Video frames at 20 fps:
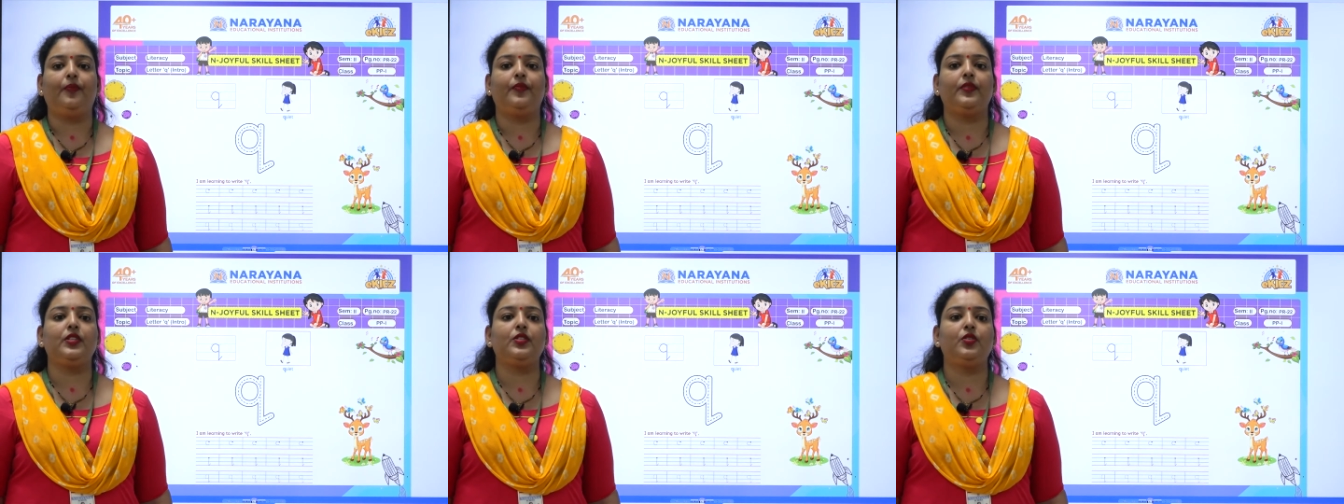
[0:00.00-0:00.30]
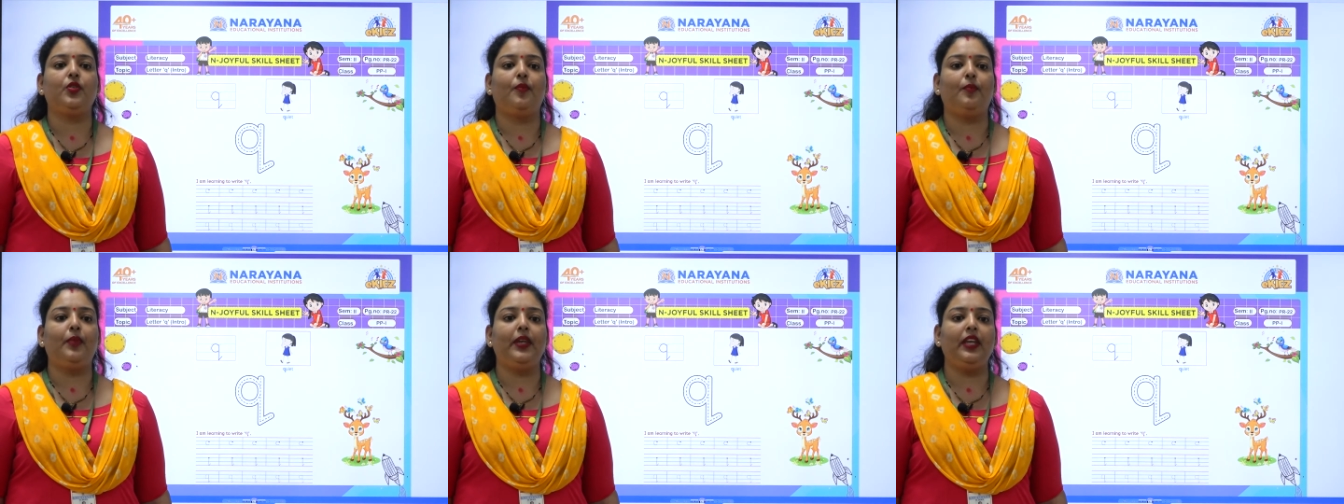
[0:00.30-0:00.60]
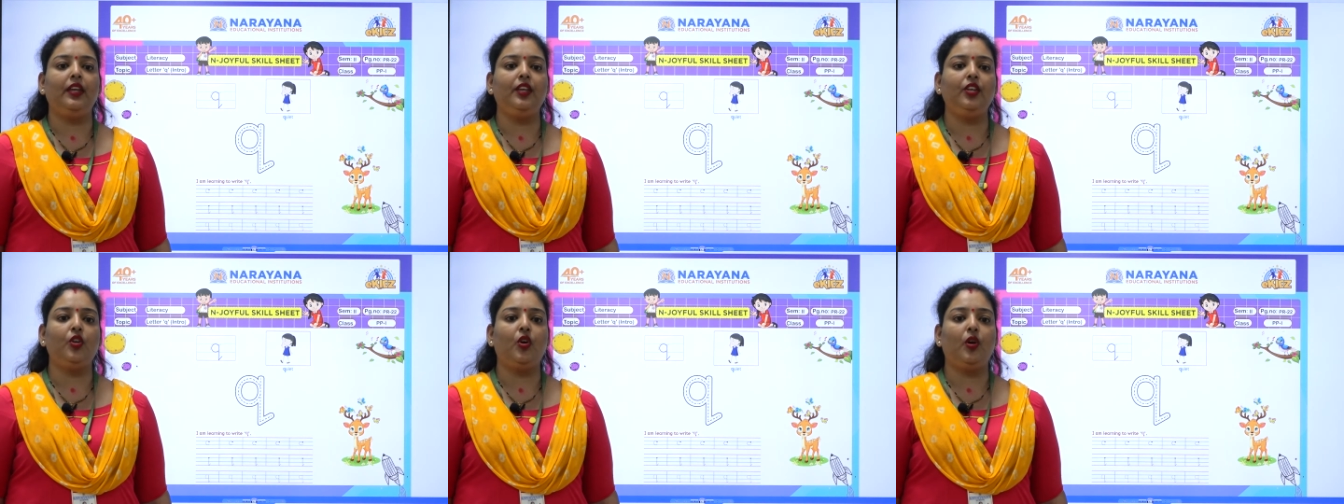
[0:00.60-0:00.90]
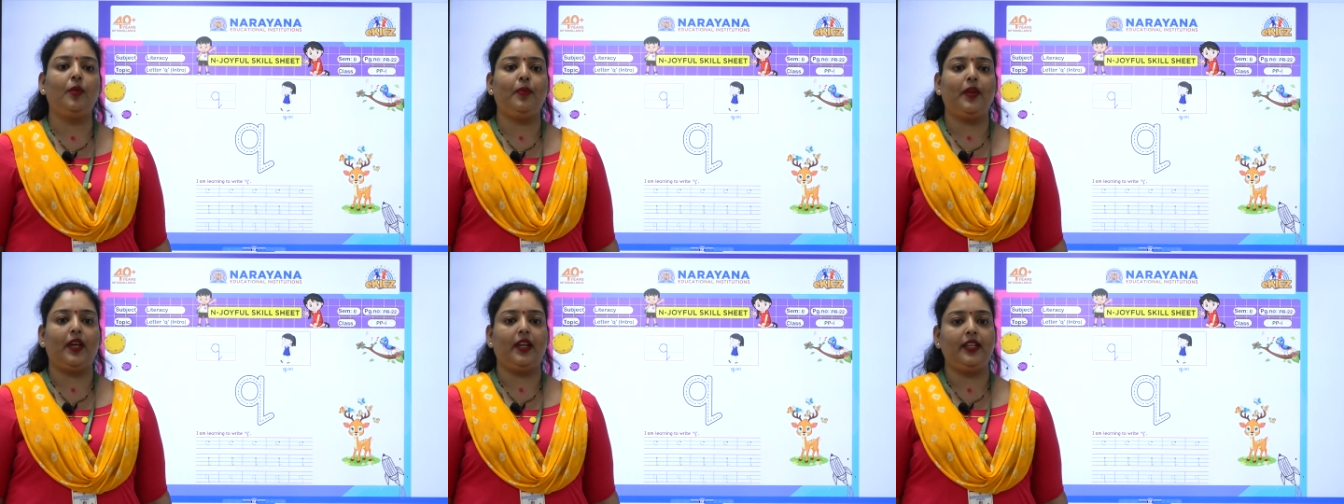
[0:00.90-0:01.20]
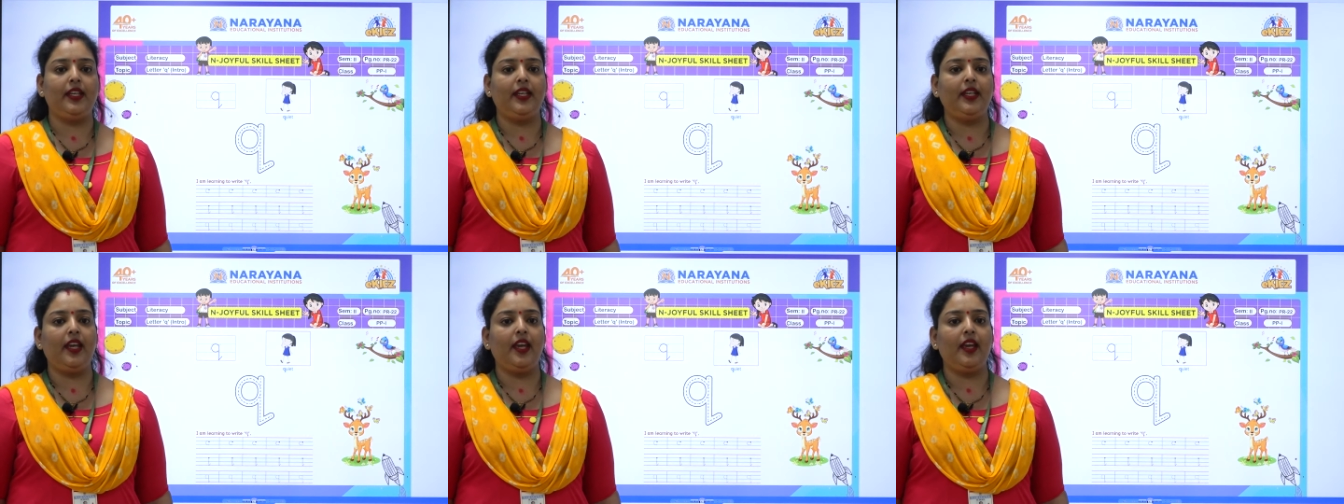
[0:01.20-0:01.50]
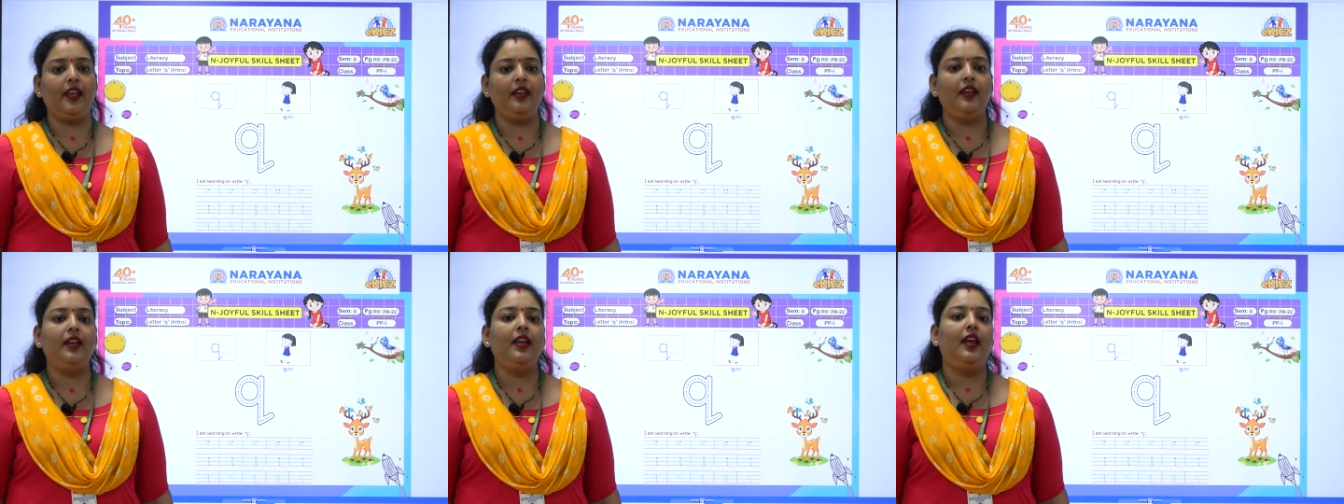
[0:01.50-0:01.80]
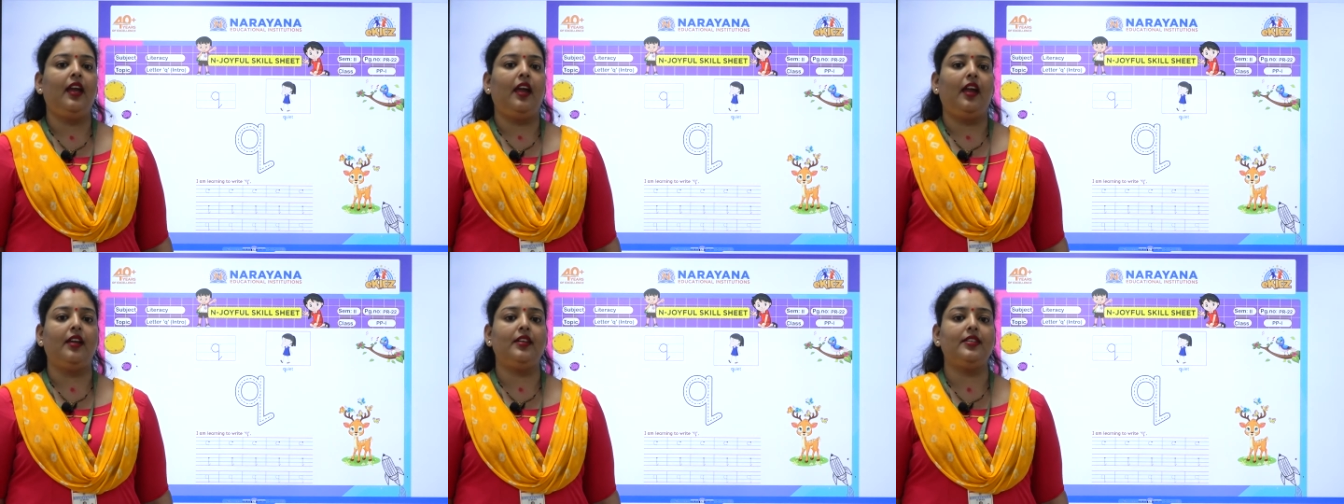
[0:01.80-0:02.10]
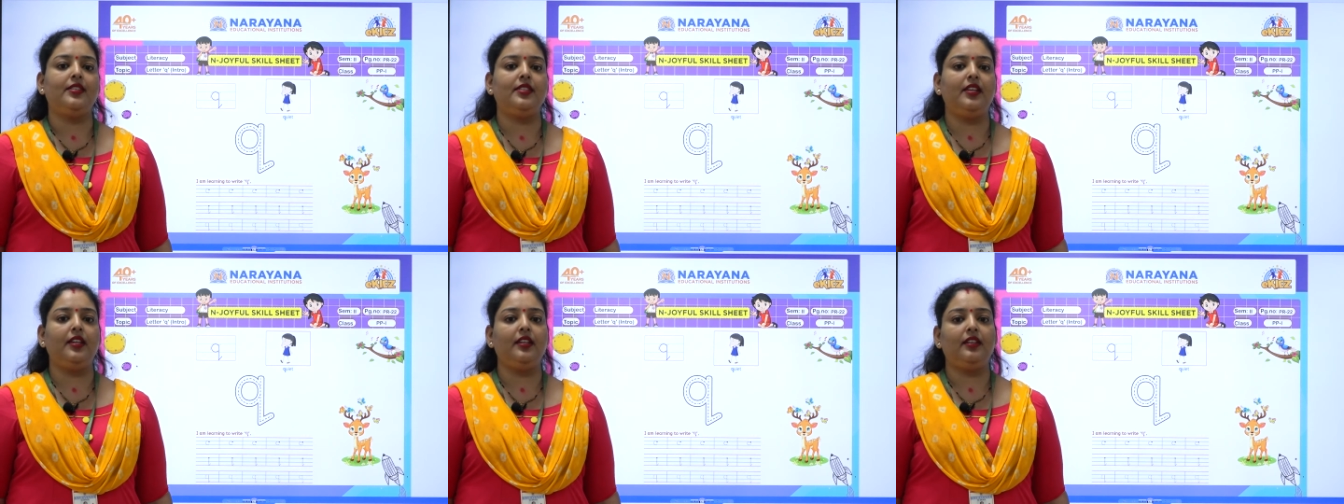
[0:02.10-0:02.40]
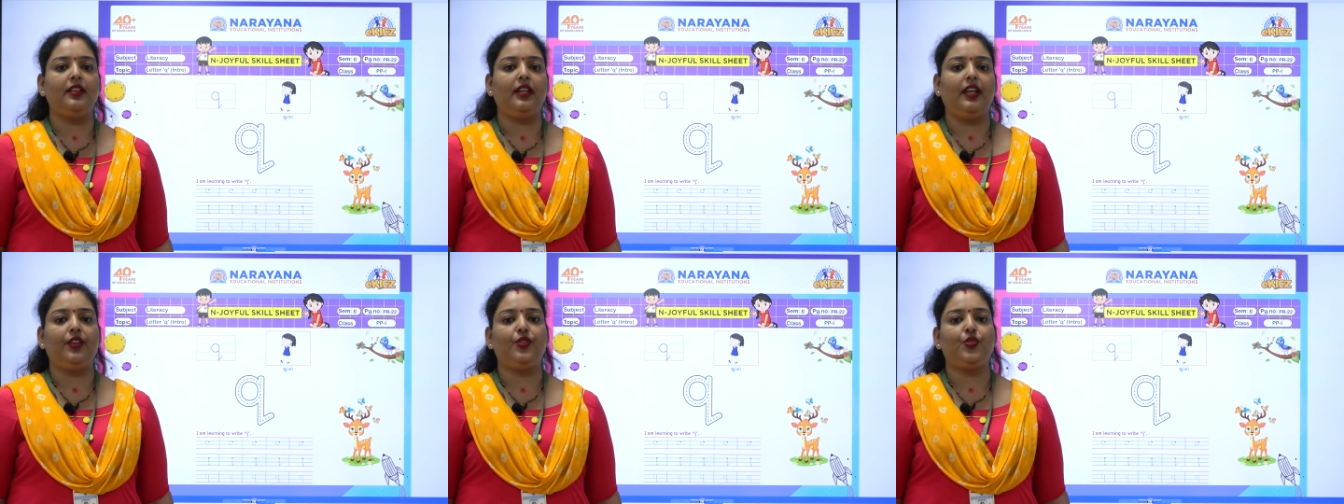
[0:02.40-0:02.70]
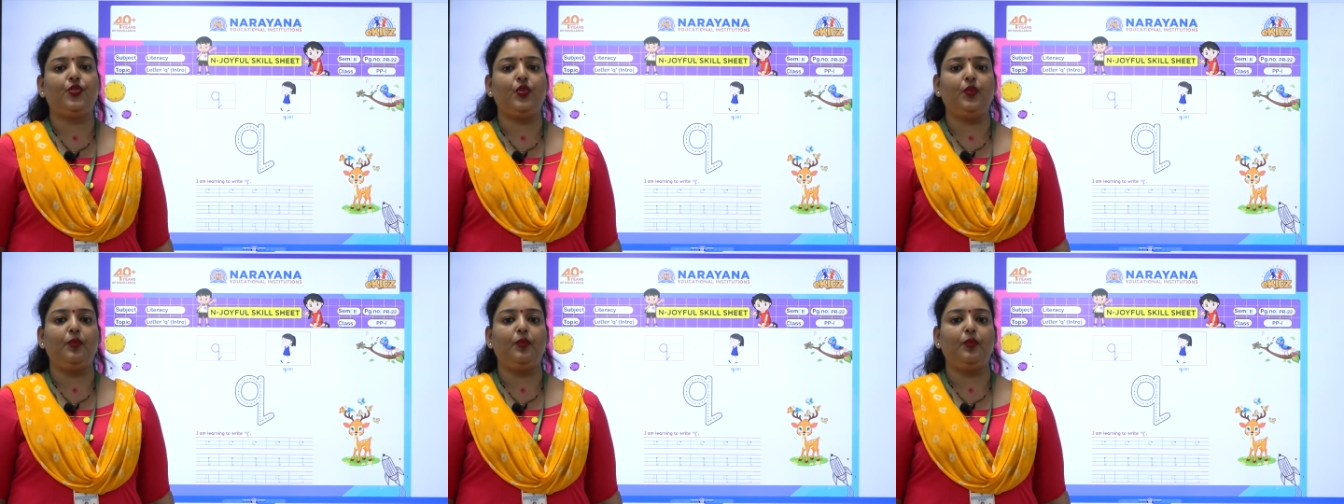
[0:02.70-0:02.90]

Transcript: So bring your practicare and sit next to